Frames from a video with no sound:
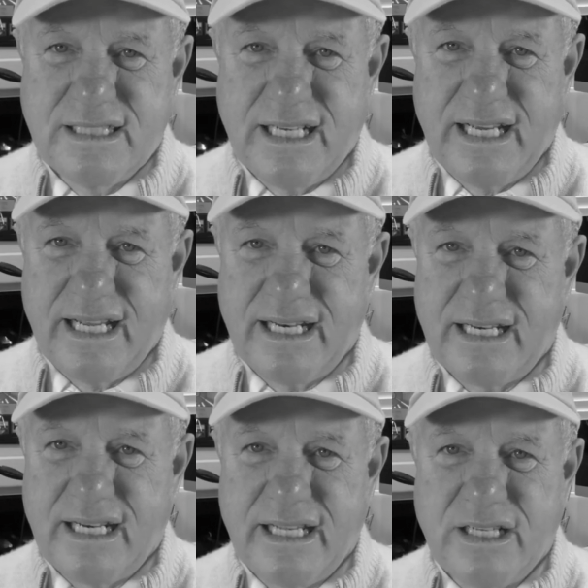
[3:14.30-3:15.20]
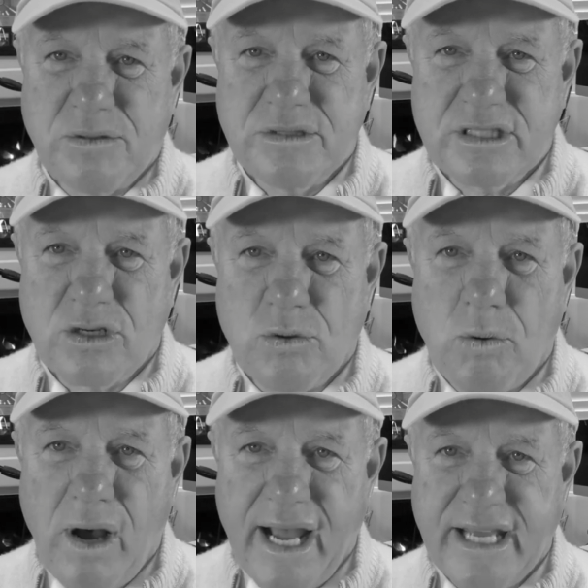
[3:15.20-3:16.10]
And, and there was a
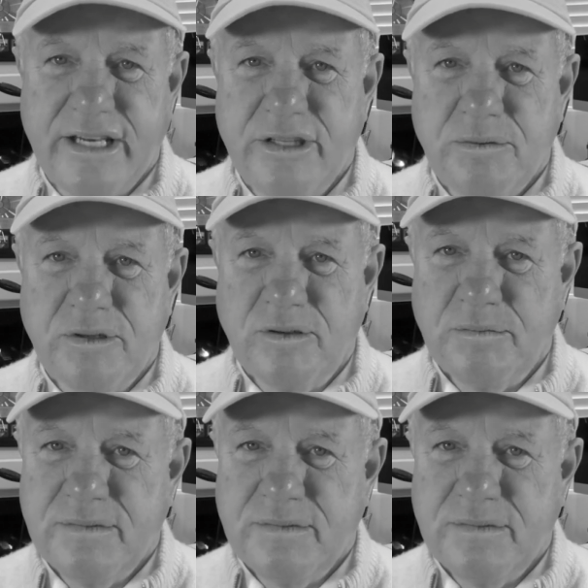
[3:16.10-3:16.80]
quiet in the room.